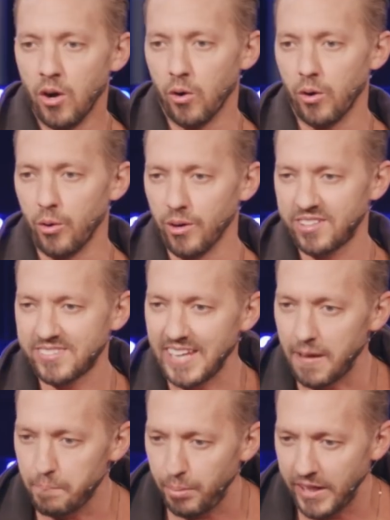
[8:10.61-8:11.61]
or, or a
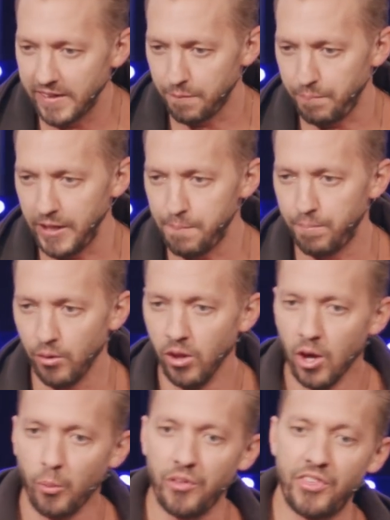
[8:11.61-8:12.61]
stampede of
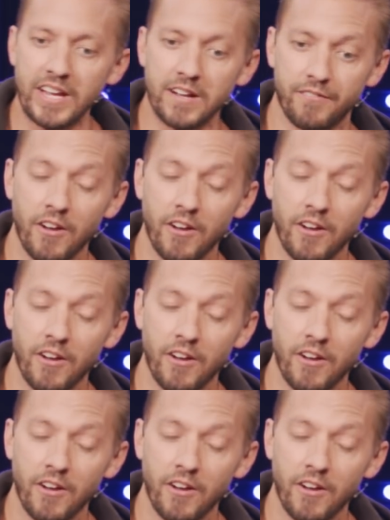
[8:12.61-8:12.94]
people, we think of